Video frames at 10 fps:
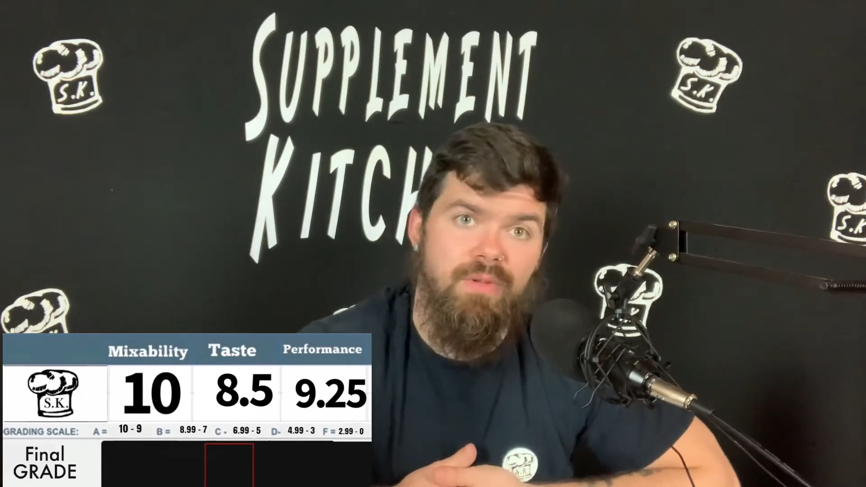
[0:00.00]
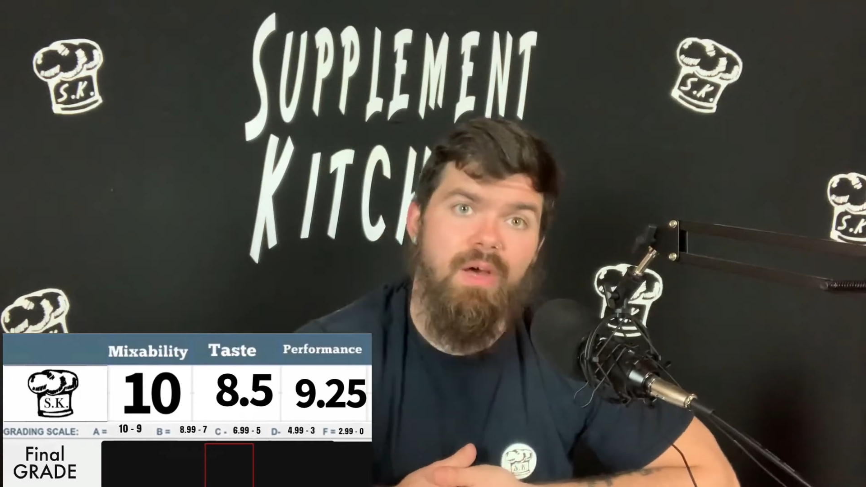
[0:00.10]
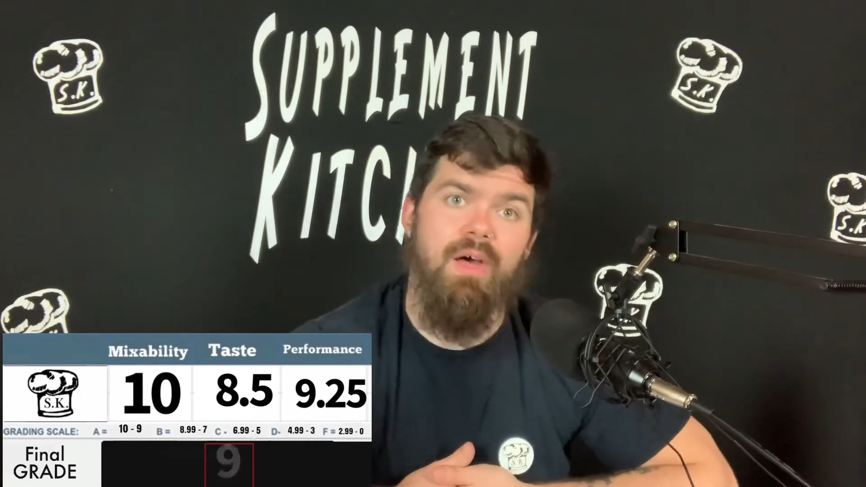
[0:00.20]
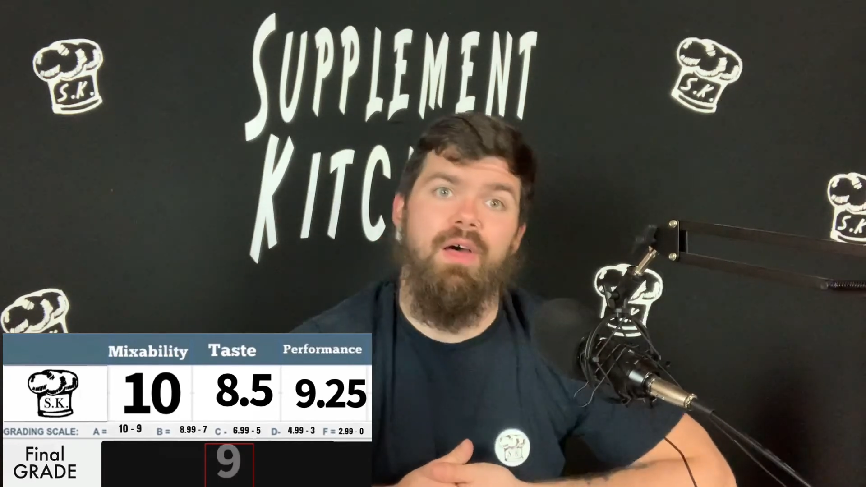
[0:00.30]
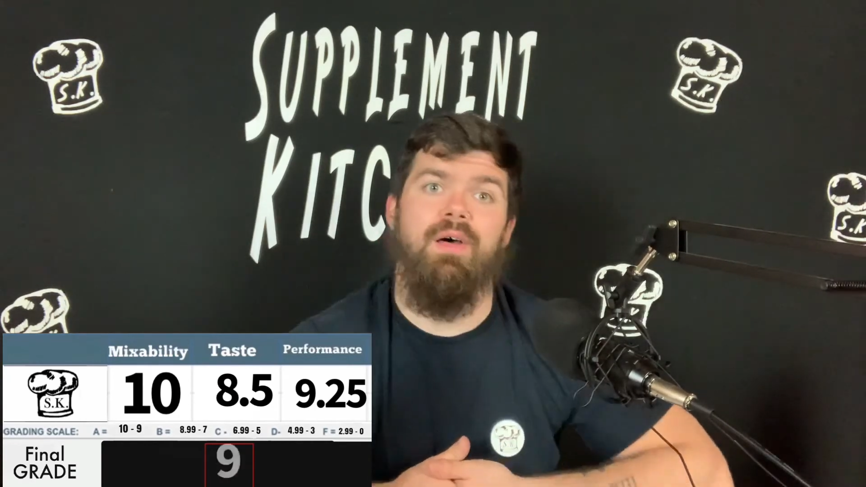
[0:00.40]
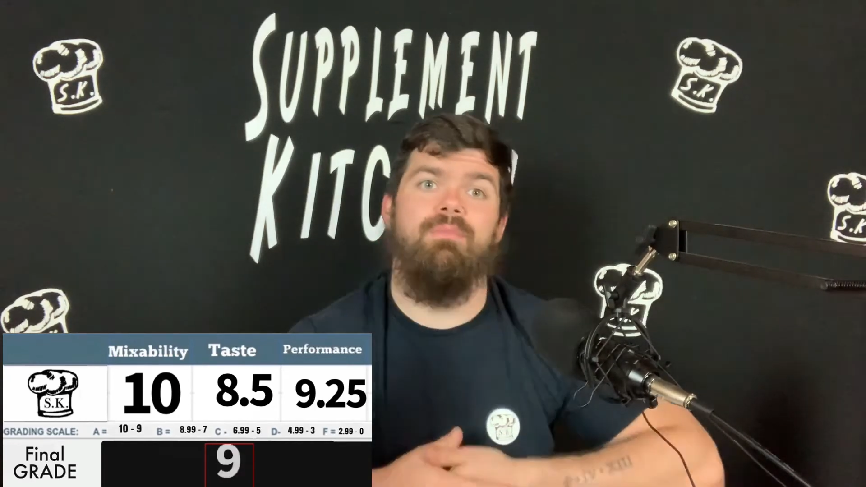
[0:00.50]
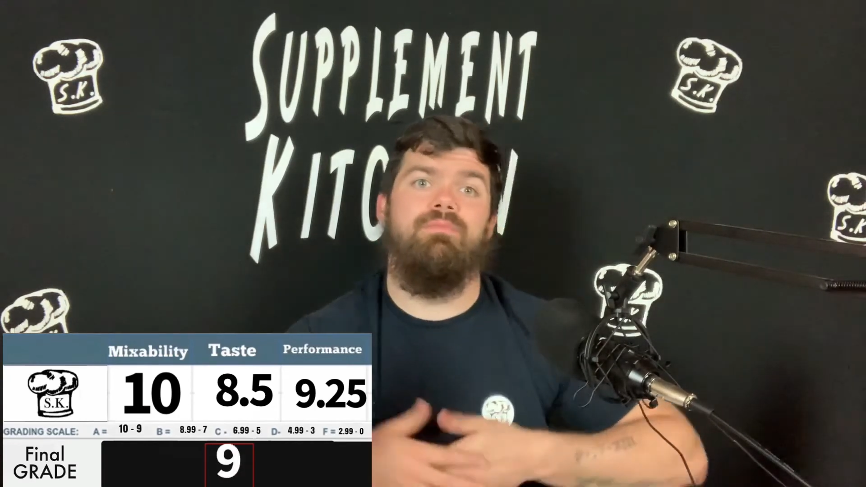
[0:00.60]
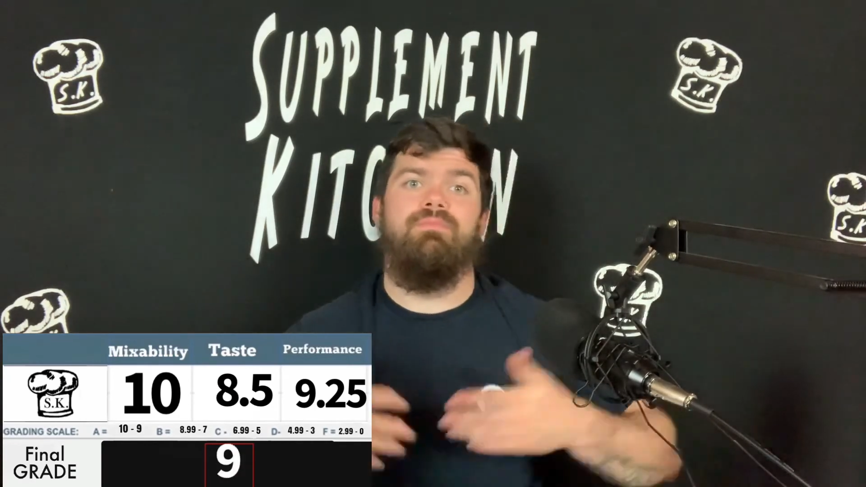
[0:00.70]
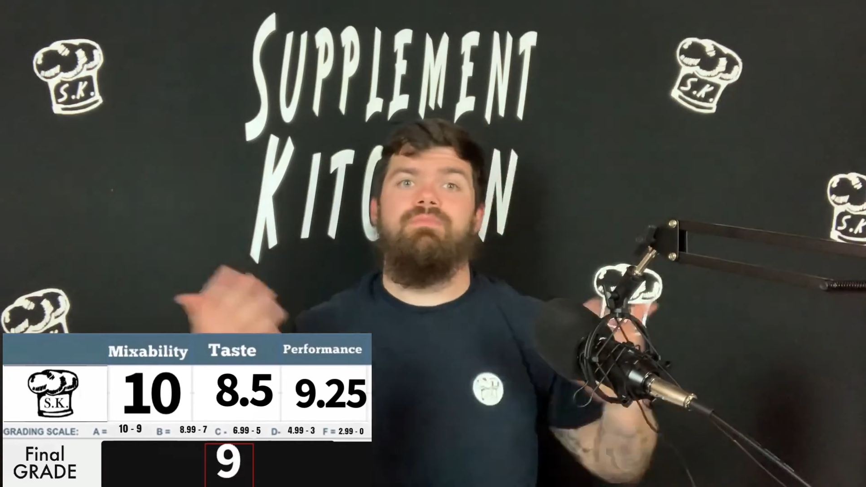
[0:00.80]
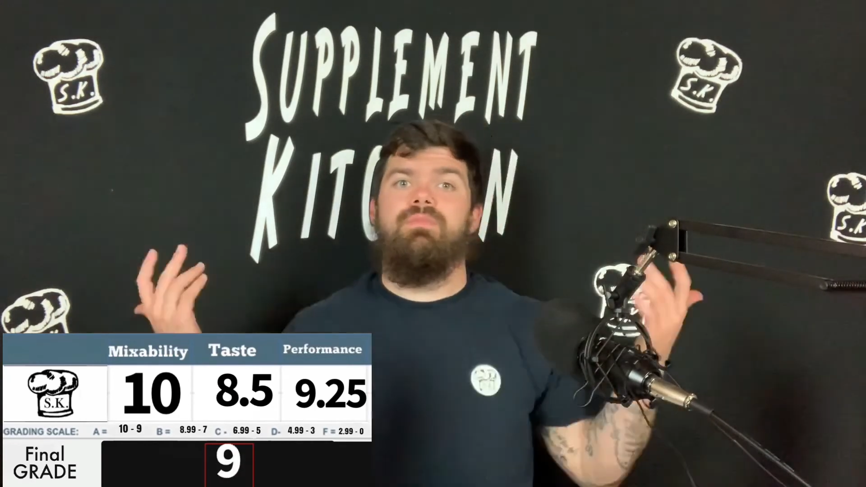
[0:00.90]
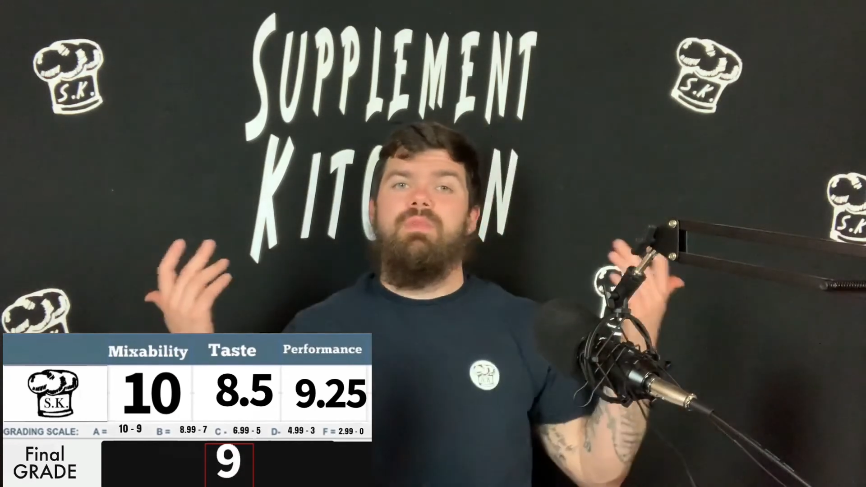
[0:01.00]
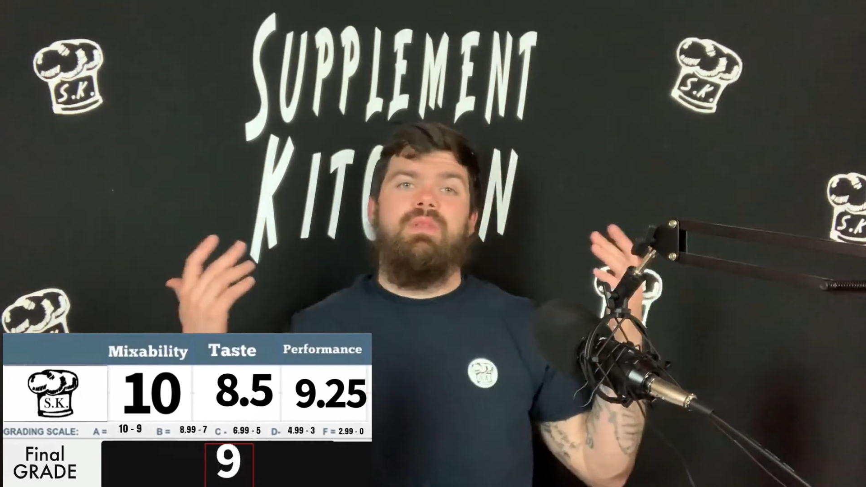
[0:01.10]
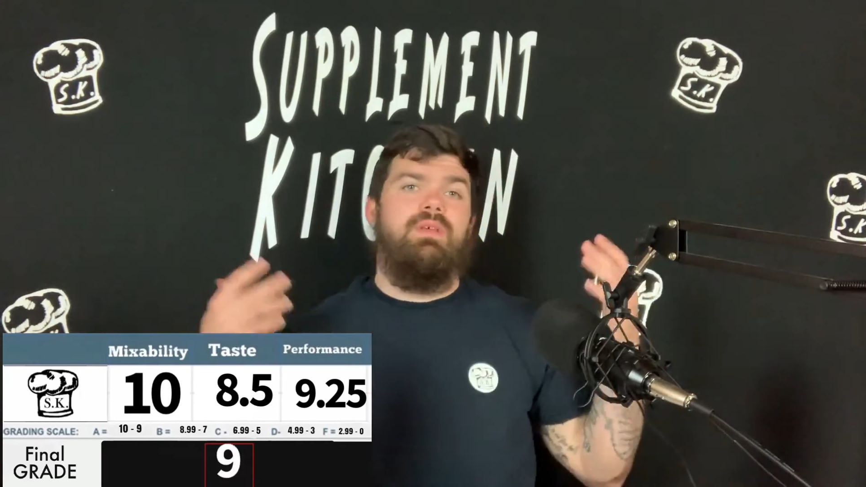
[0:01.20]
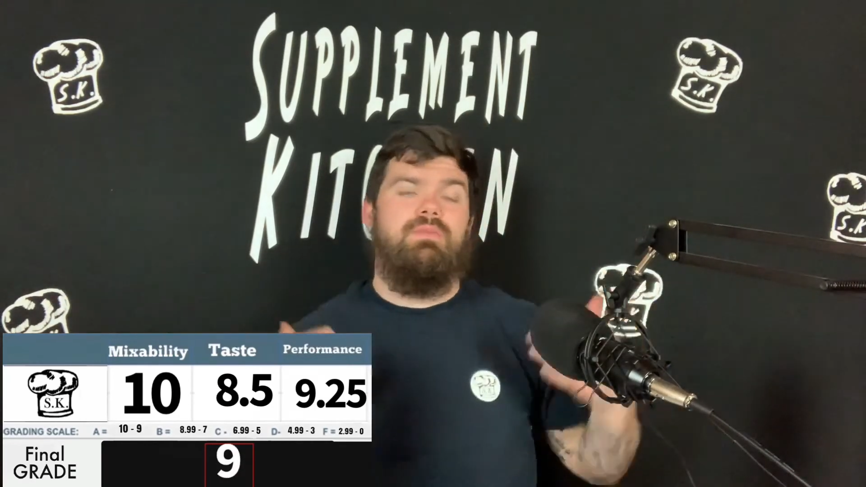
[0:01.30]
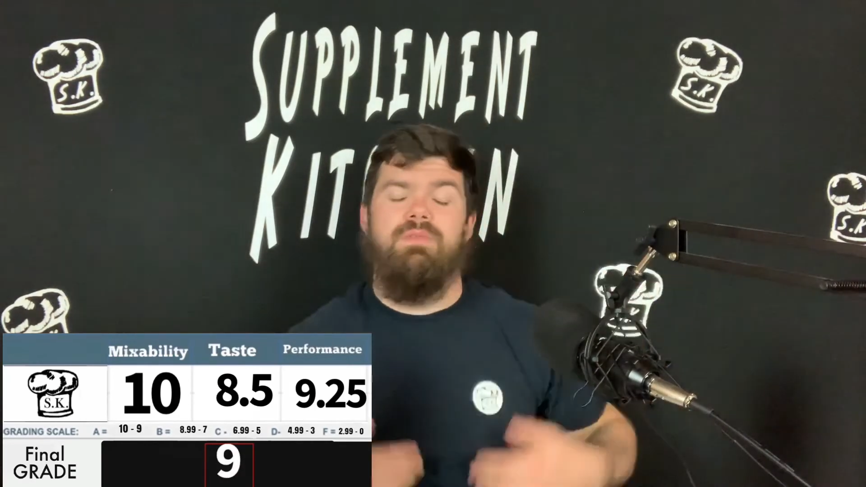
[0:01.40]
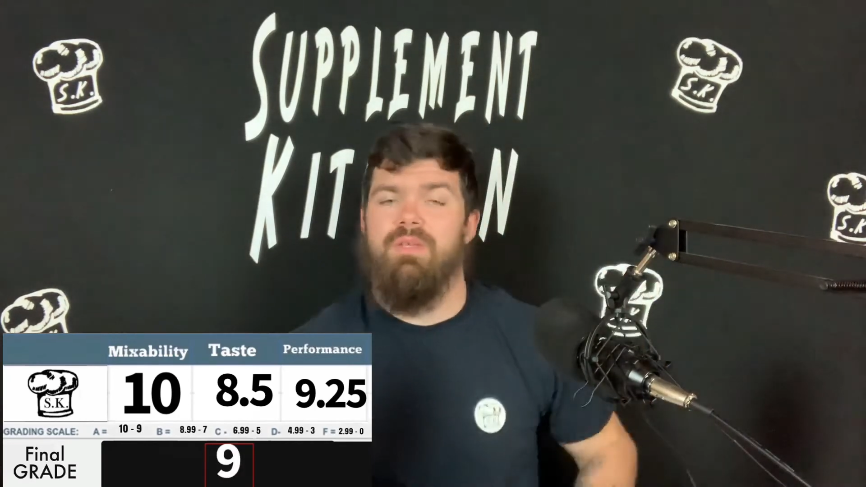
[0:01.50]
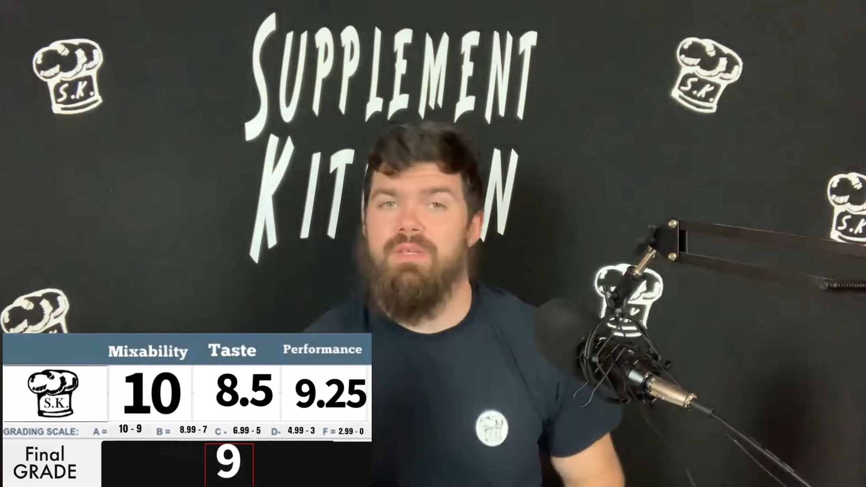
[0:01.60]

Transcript: Um, it,